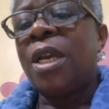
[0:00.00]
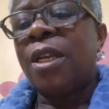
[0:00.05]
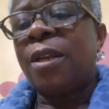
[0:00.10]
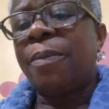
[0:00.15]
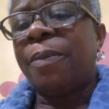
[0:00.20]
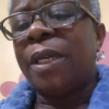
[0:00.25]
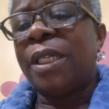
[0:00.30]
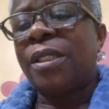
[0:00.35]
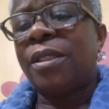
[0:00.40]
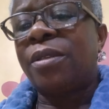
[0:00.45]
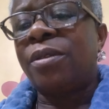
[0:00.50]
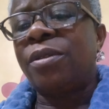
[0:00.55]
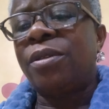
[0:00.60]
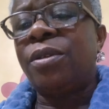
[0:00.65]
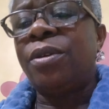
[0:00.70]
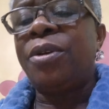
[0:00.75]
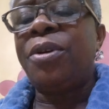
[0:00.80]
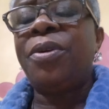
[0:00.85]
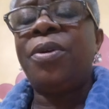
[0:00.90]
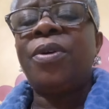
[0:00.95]
Number
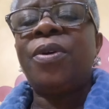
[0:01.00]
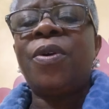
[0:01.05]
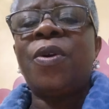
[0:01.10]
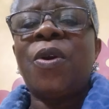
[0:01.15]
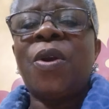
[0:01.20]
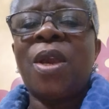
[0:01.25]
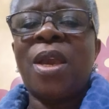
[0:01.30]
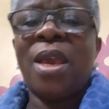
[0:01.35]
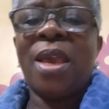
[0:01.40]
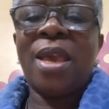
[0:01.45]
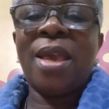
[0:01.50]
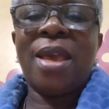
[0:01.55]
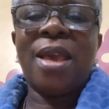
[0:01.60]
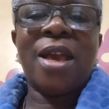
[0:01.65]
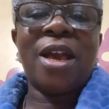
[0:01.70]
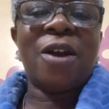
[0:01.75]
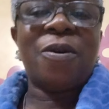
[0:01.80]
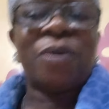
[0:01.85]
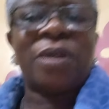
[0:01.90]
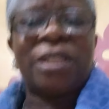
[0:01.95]
two,
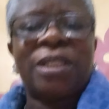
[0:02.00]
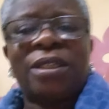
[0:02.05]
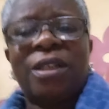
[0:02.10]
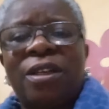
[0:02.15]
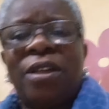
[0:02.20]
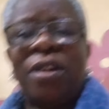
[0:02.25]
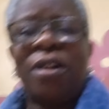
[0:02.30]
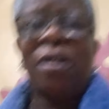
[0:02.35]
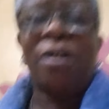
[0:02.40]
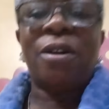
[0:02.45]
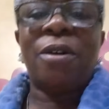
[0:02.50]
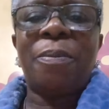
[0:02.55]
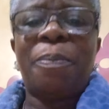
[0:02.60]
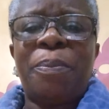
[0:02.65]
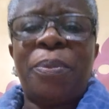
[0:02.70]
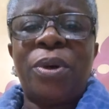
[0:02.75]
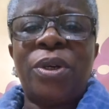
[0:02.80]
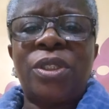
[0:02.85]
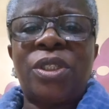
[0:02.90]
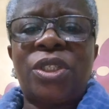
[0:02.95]
I was not
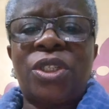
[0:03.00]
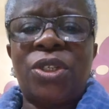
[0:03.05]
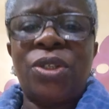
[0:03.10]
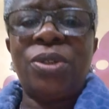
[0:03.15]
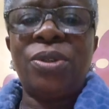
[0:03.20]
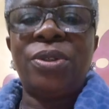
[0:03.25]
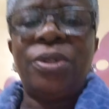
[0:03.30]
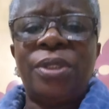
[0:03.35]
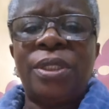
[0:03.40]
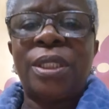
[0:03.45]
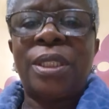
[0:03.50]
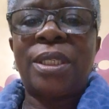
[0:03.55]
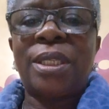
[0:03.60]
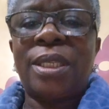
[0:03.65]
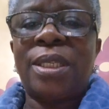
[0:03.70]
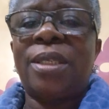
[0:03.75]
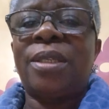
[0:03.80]
opportuned.